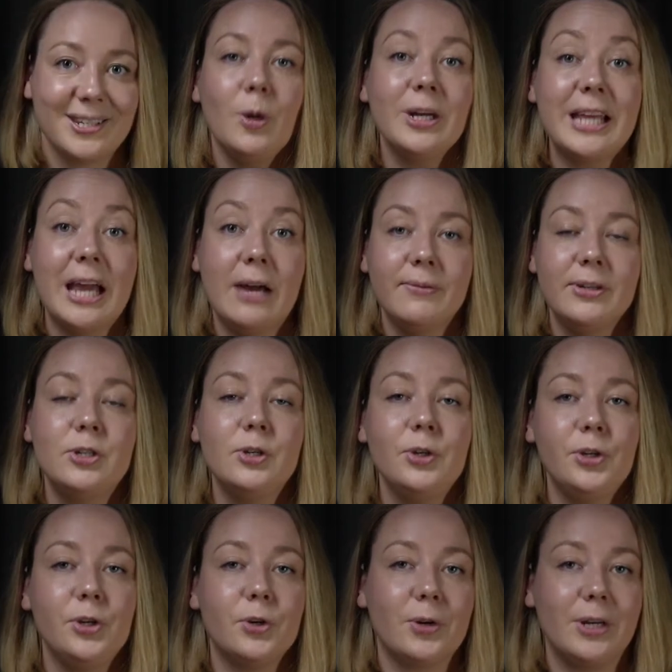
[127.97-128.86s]
What can we
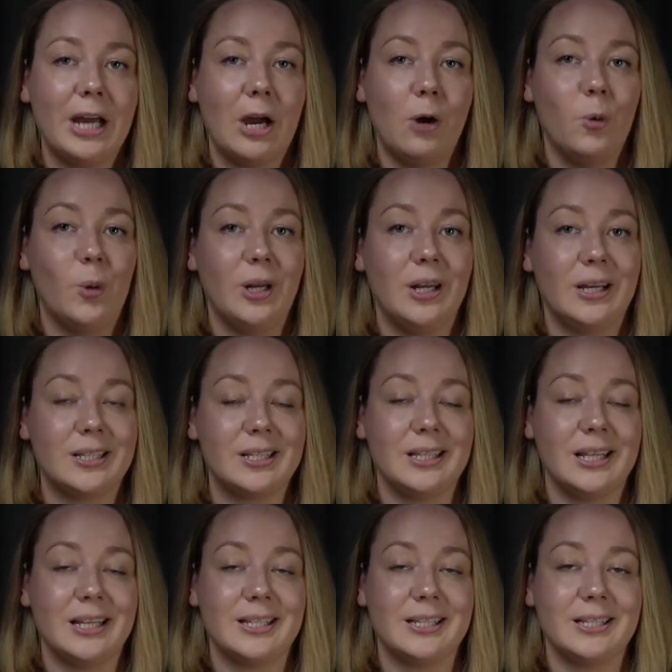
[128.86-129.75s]
do during our
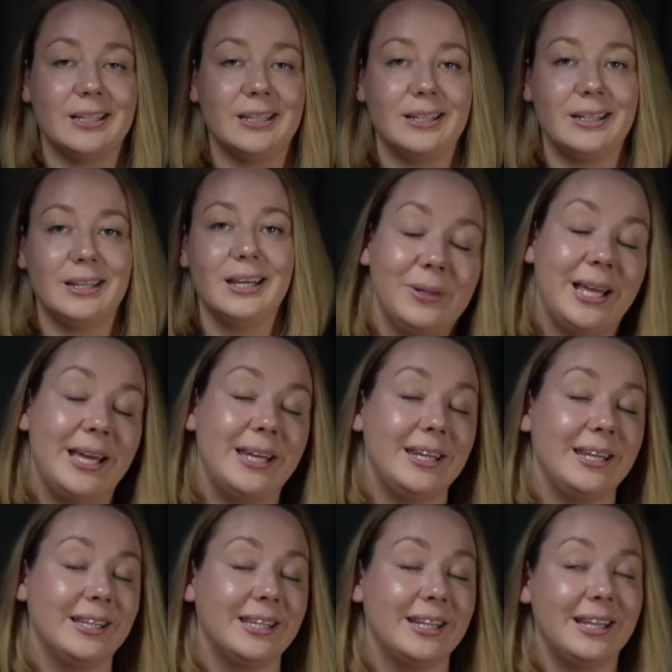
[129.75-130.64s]
last lesson?
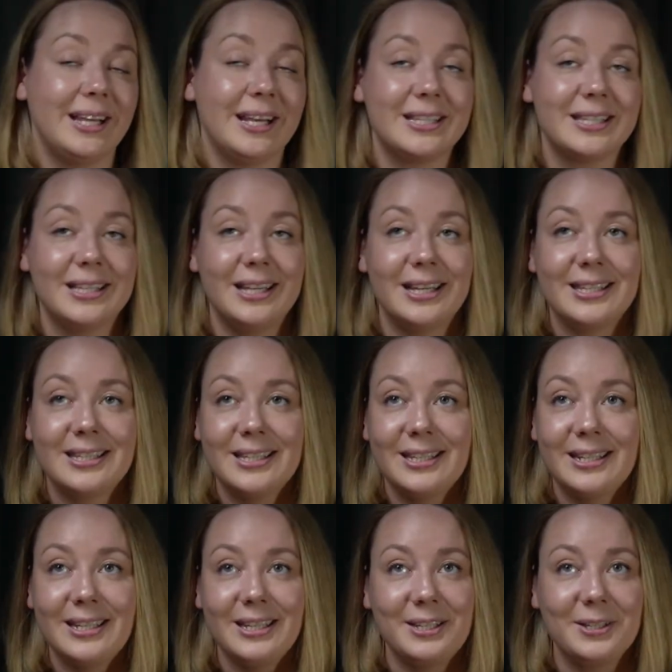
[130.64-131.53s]
Planning the last
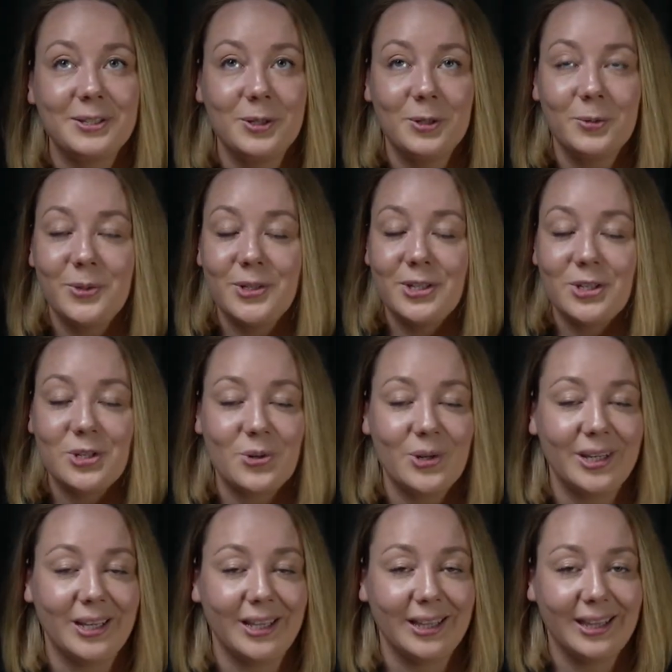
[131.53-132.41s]
lesson is always a
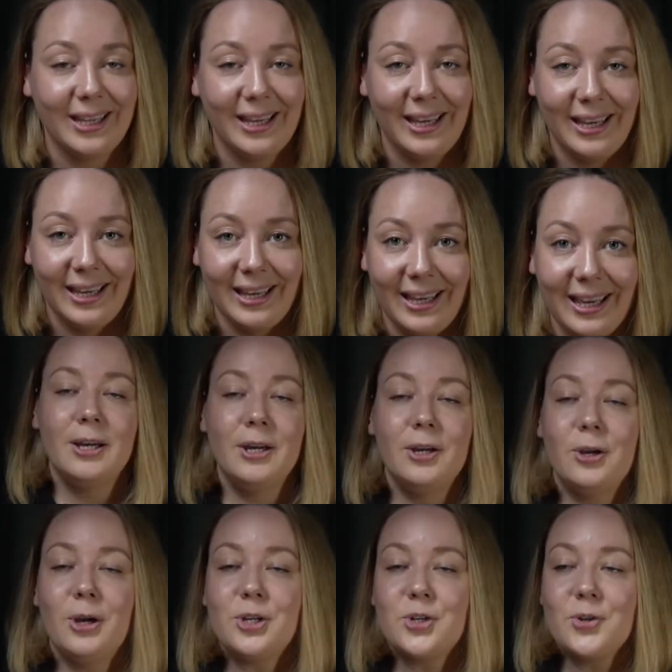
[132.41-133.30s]
tricky thing.
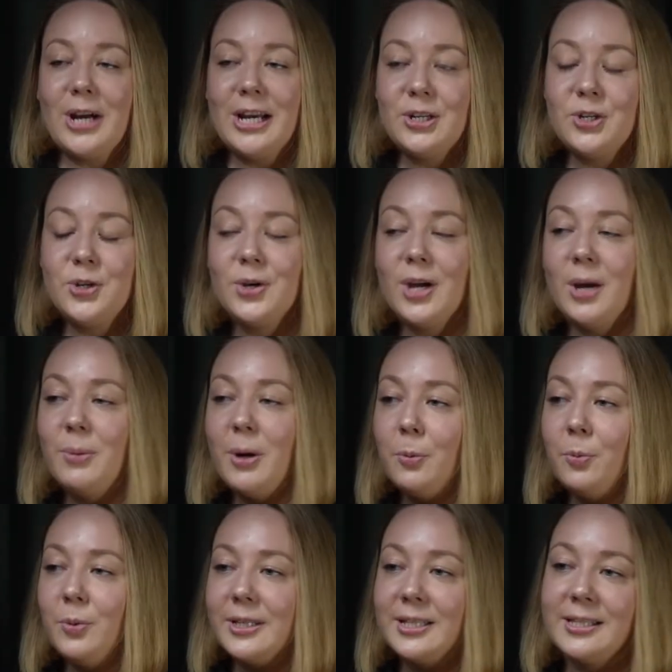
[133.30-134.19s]
You're trying to come
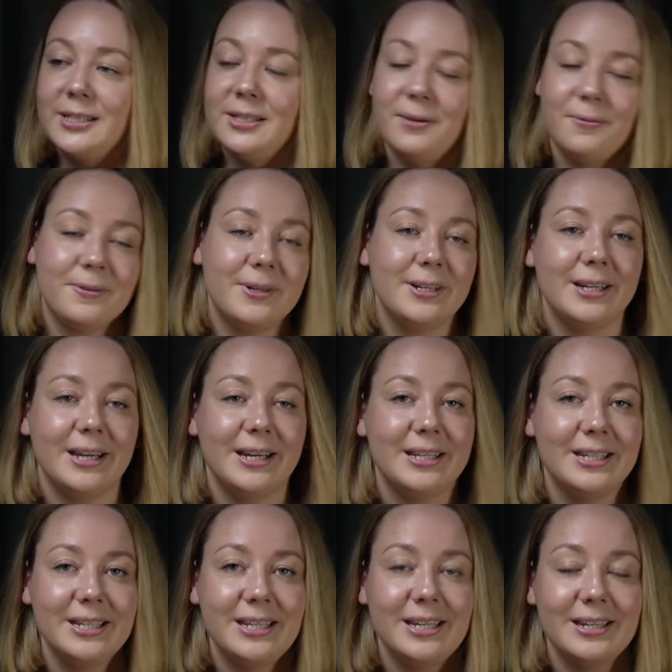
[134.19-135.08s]
up with different
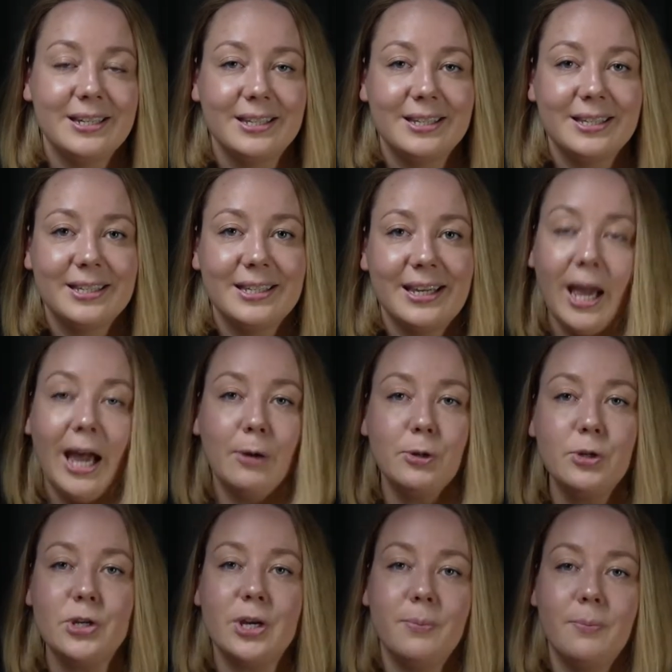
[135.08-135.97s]
ideas,
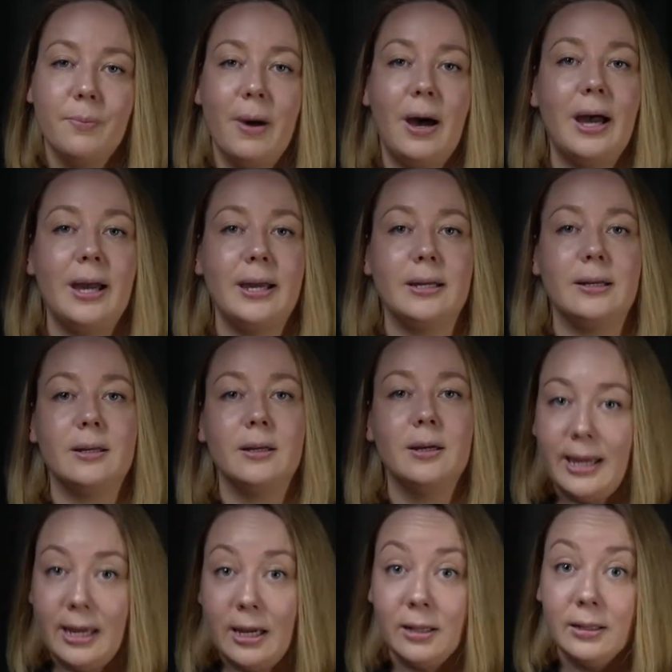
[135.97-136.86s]
how to combine
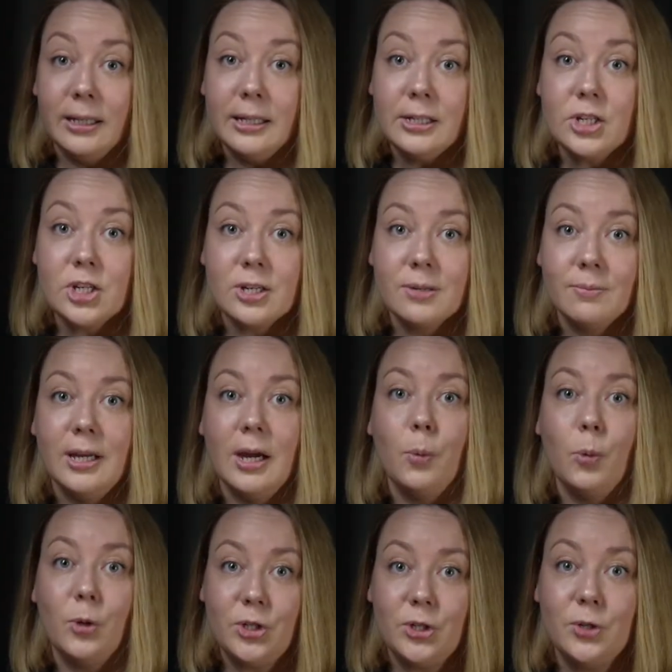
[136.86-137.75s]
English,
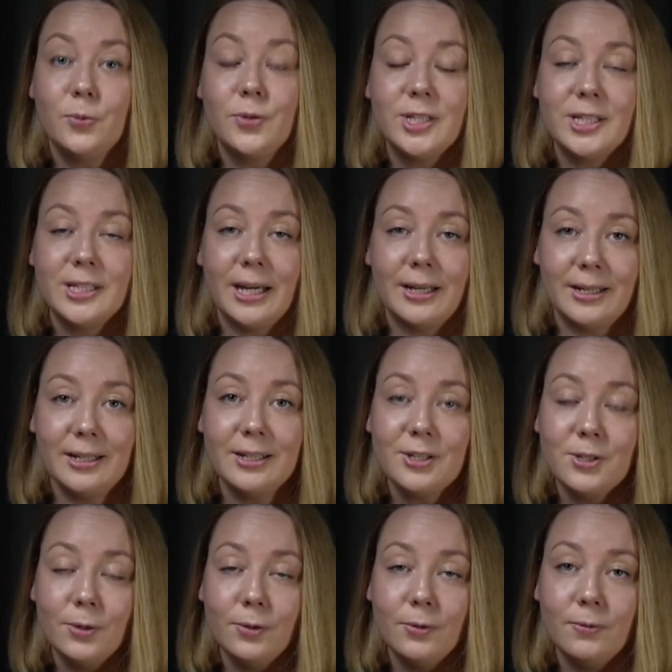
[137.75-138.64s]
what you've
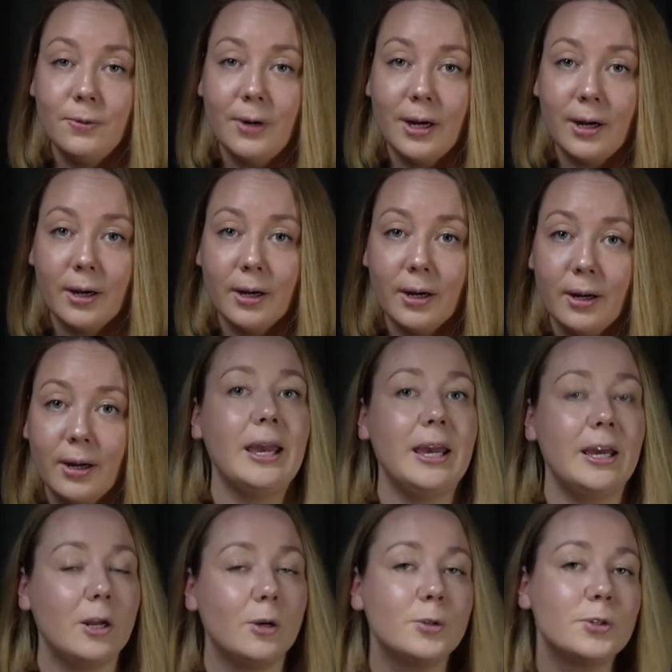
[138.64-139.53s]
studied so far,
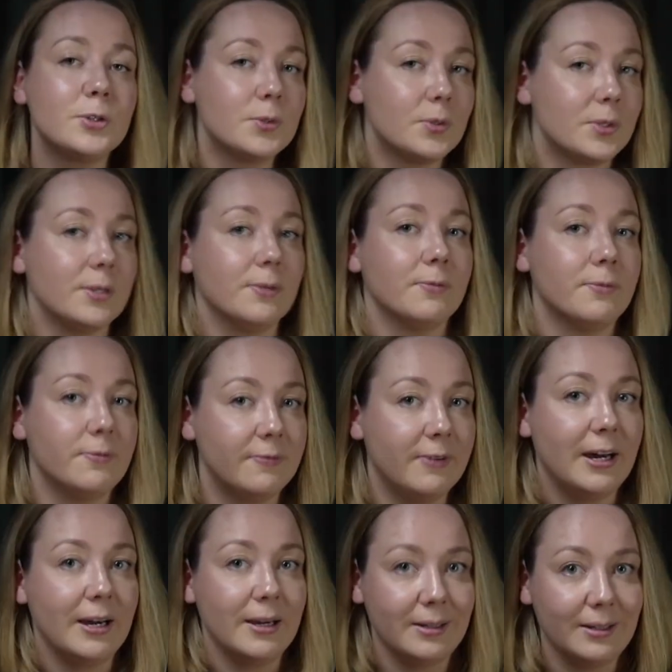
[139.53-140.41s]
and also some
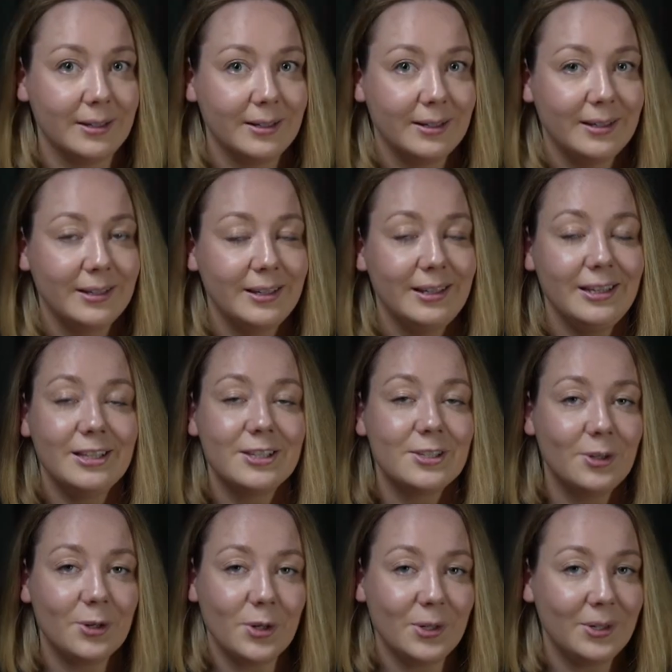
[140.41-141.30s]
fun.
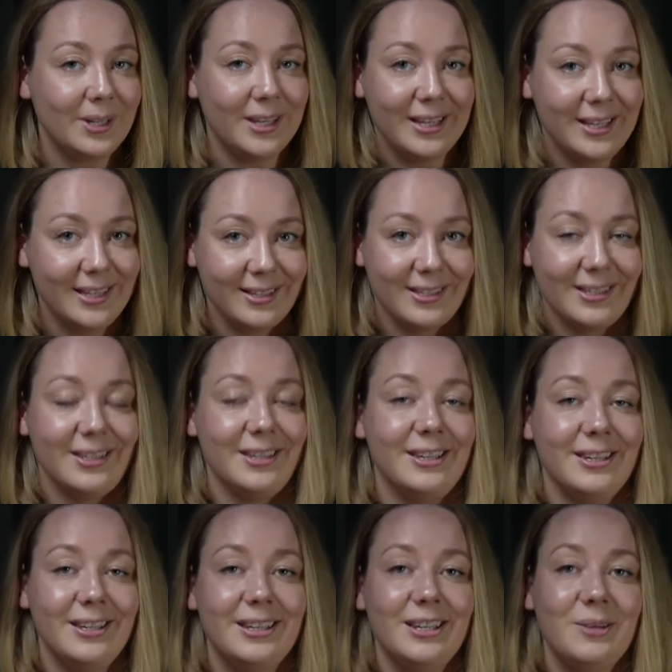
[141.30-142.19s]
It's not
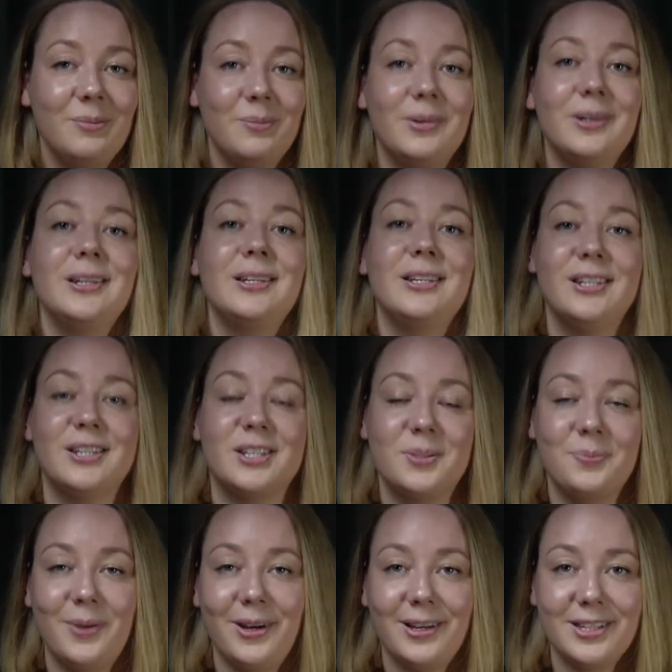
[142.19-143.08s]
easy, but it
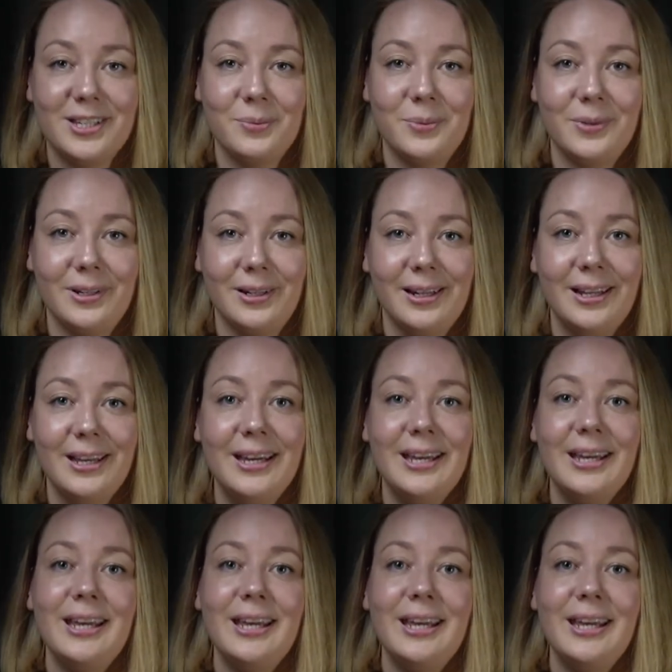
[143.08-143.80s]
is possible.